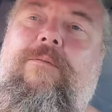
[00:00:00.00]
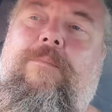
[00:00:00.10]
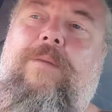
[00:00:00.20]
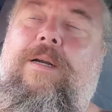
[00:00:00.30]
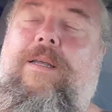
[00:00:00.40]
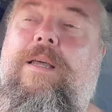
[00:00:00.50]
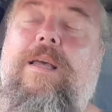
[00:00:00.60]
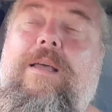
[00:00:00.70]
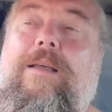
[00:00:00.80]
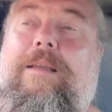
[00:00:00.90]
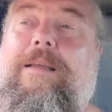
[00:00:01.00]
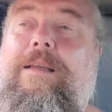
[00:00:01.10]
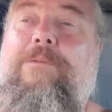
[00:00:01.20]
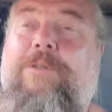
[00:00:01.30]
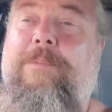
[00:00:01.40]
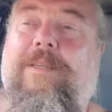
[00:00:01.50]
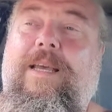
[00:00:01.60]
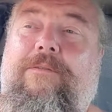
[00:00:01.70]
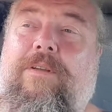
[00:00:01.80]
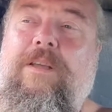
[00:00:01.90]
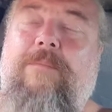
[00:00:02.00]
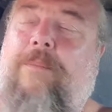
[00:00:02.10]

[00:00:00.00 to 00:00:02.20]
my money, which means I have to leave my